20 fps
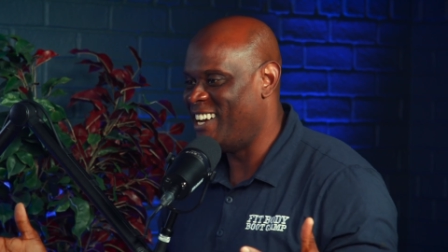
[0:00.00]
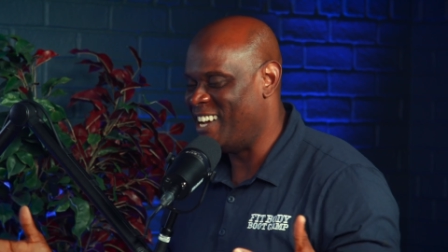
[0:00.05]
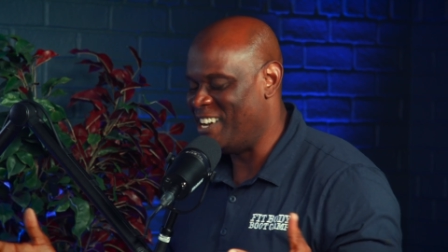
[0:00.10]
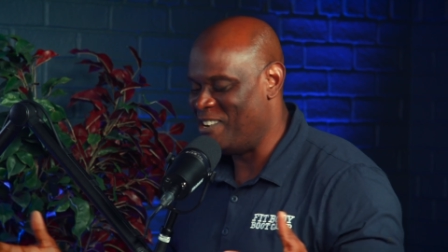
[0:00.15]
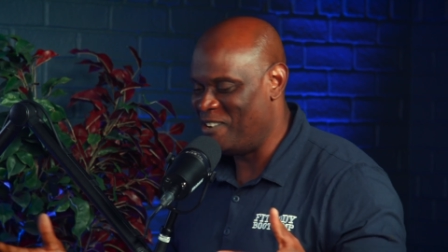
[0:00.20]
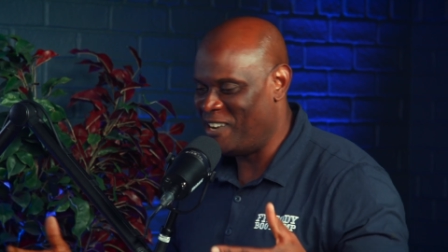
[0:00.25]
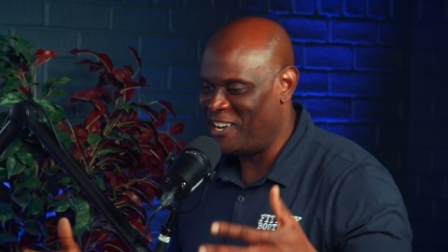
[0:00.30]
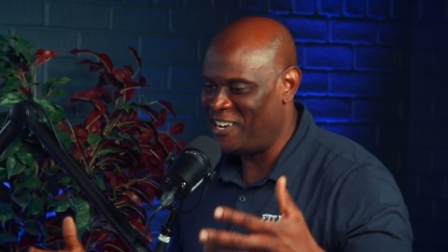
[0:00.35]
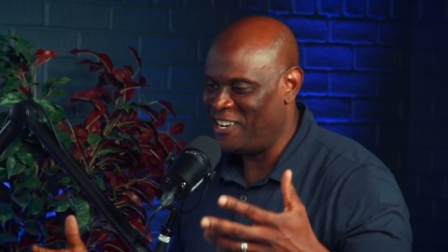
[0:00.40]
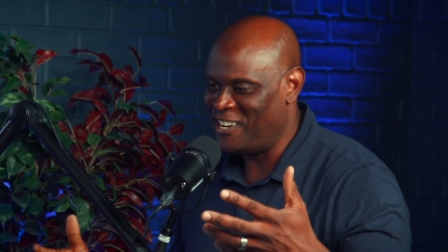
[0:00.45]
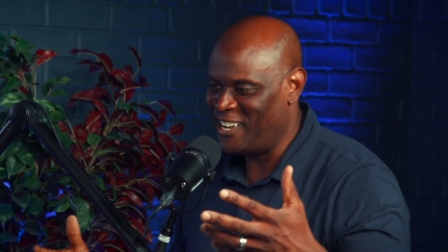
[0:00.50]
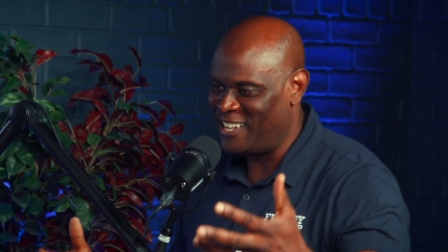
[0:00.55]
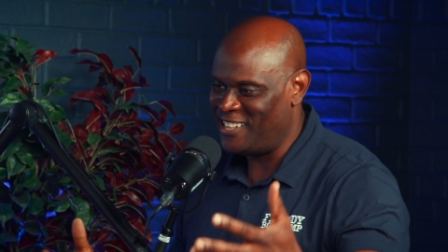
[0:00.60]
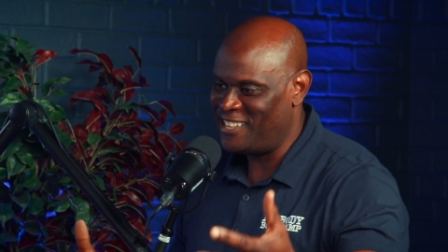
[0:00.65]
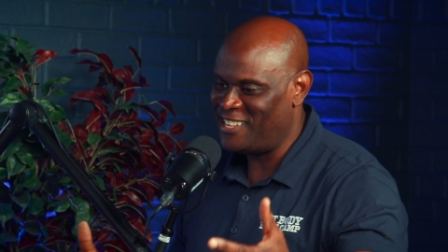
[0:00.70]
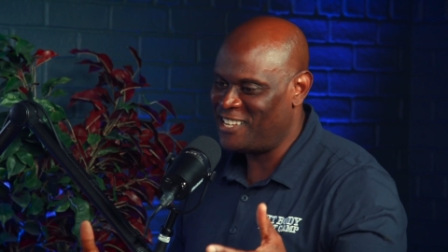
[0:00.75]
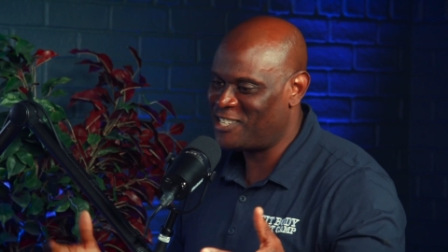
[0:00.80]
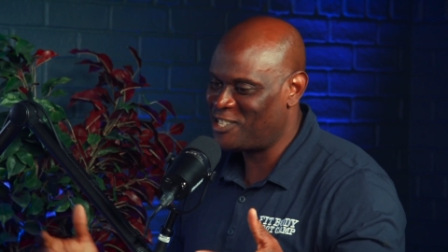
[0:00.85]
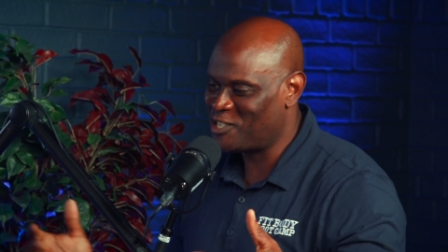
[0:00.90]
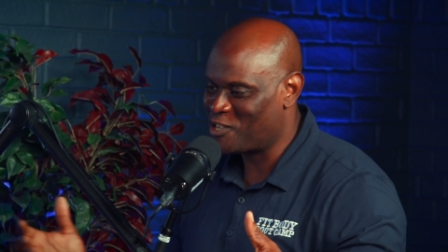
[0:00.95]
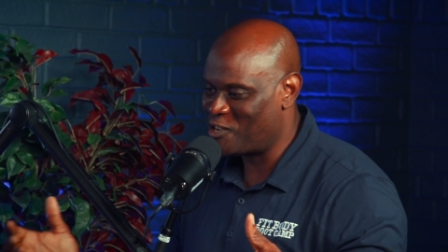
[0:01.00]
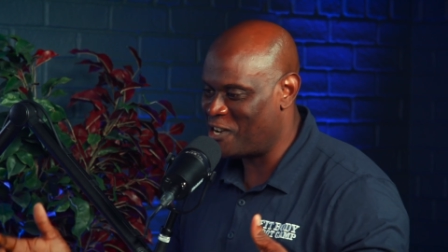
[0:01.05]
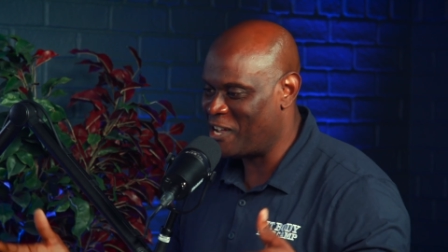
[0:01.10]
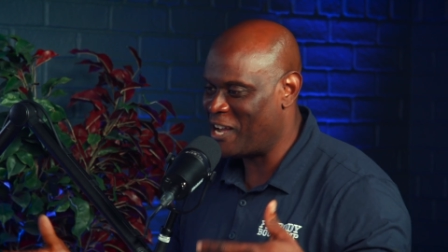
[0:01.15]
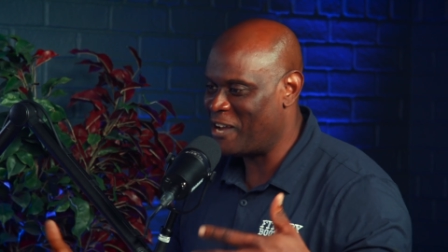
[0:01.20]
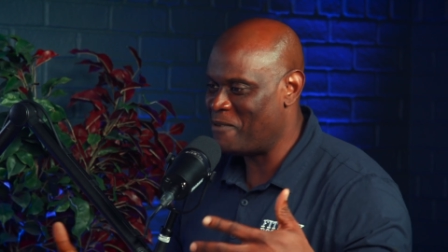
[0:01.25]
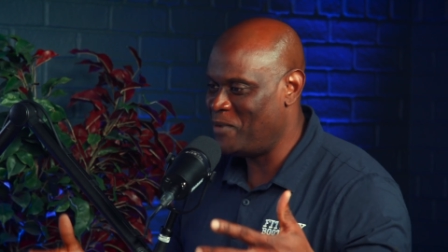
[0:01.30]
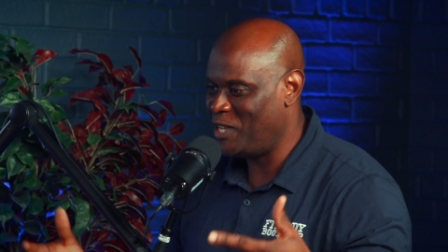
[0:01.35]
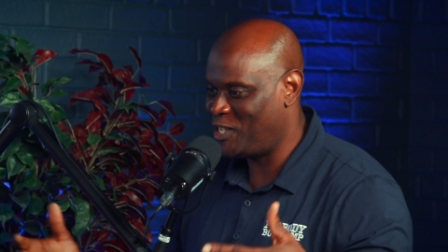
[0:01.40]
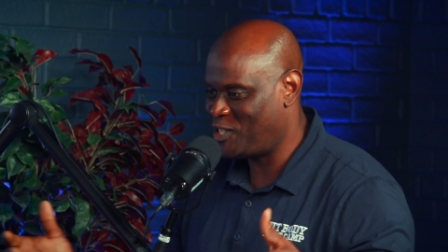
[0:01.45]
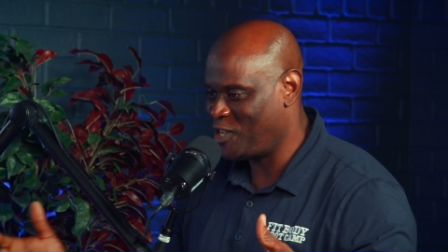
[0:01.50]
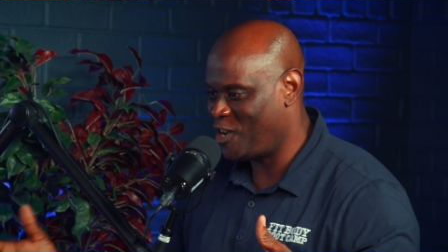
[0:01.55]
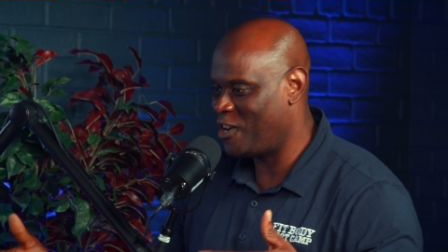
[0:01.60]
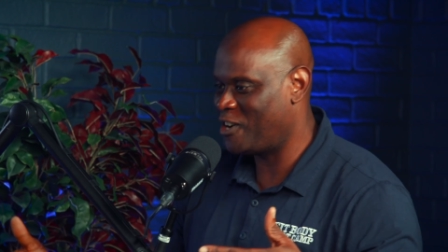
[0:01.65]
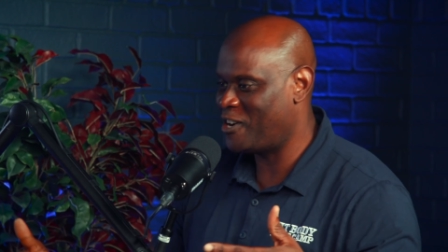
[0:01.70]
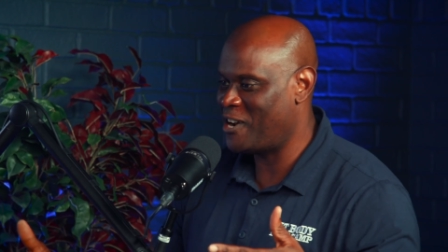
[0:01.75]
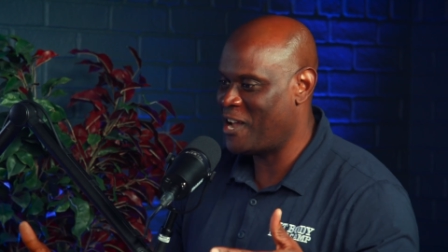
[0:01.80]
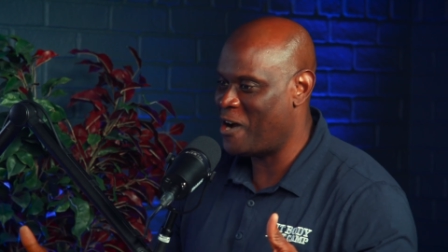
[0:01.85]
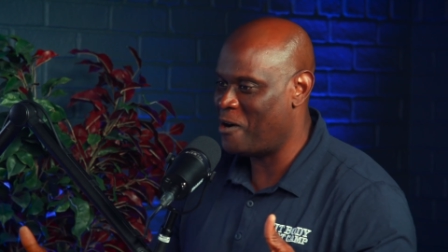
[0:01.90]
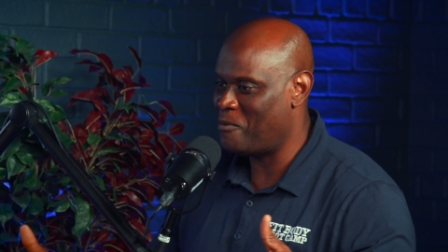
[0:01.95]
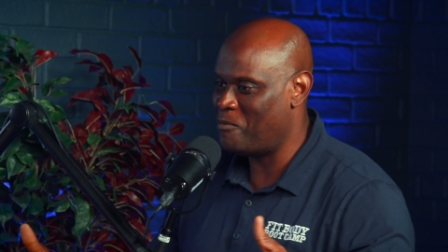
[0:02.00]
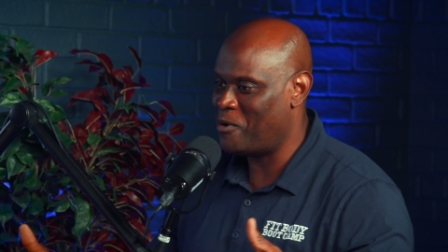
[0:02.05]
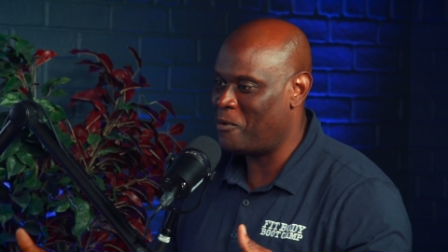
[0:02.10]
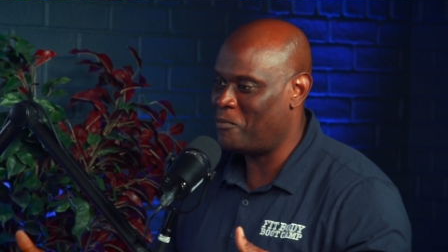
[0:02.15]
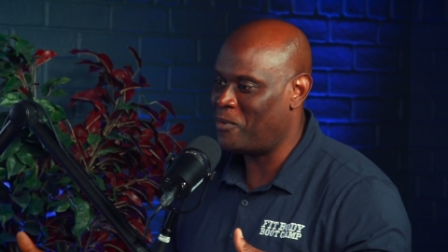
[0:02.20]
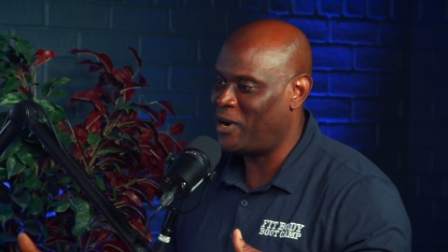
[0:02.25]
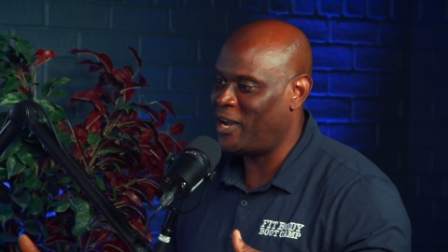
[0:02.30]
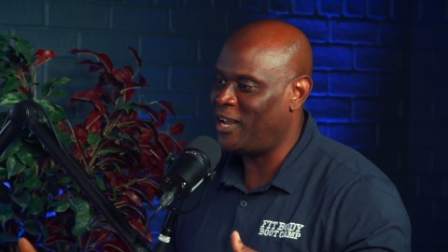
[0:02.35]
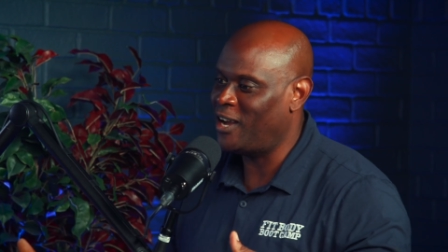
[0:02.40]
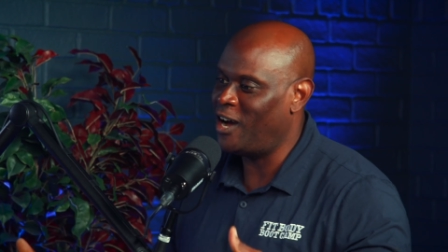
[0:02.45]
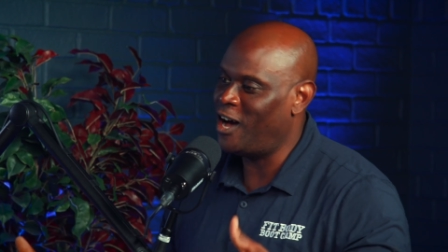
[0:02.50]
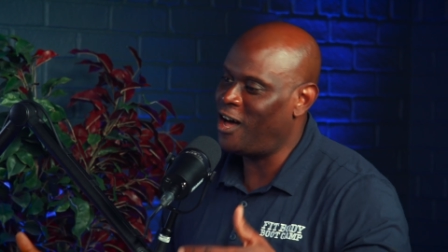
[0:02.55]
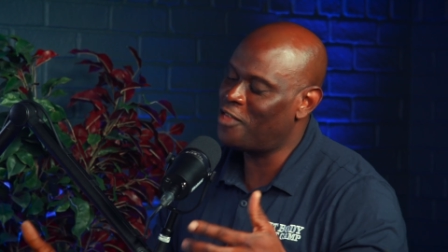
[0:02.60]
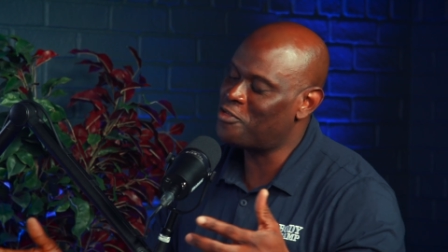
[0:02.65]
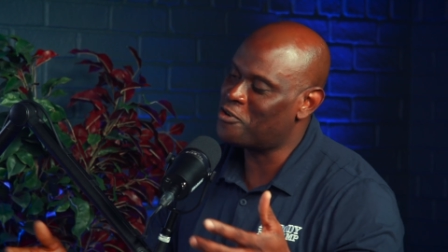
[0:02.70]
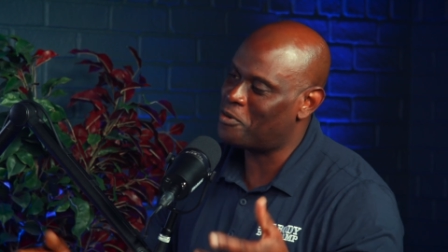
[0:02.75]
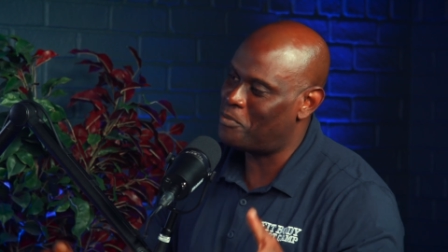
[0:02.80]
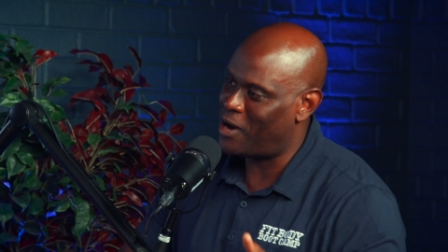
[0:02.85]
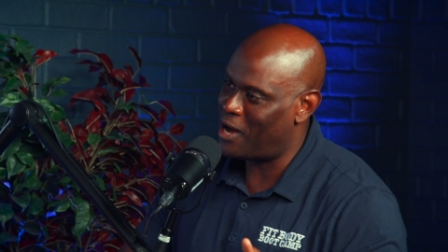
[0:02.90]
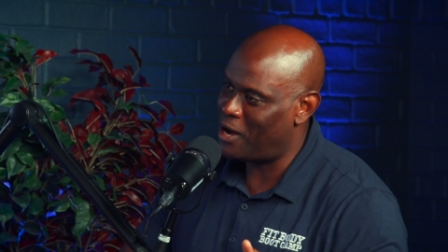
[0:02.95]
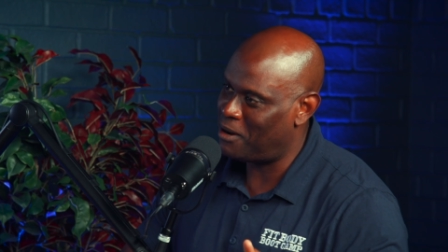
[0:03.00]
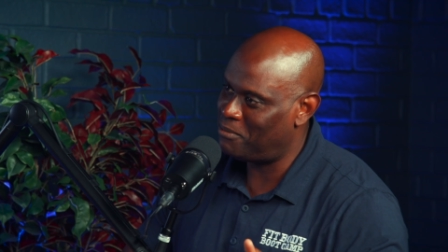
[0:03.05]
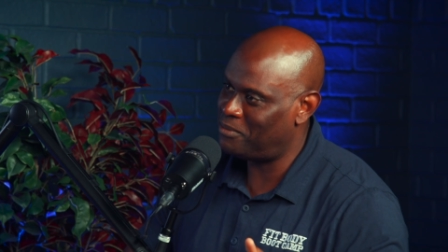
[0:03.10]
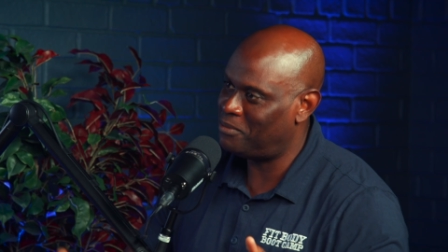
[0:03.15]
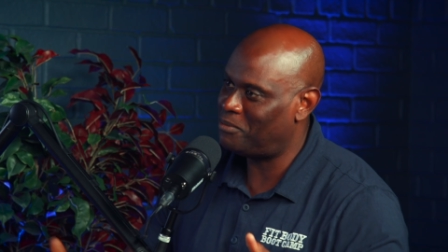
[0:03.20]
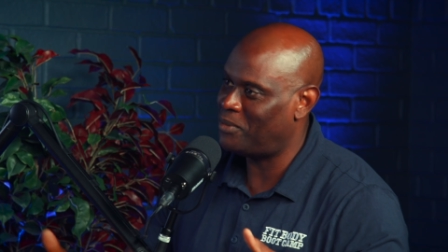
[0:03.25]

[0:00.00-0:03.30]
And and and this is going to have me talk now about my other mom,